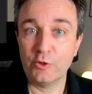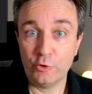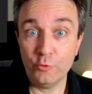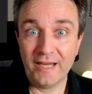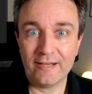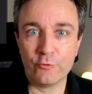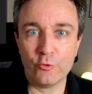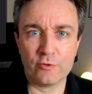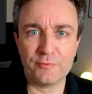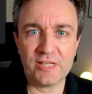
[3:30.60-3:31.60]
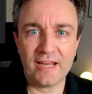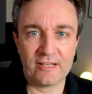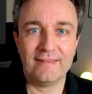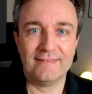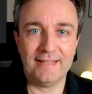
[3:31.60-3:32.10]
You might of course object,
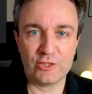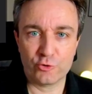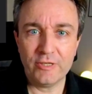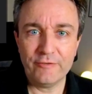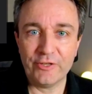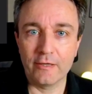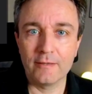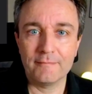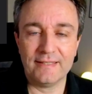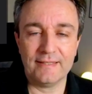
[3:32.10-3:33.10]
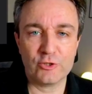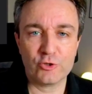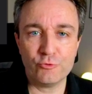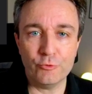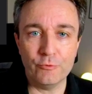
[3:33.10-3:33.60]
that's trivial, and that's
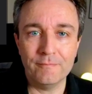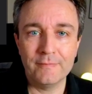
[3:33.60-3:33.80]
true.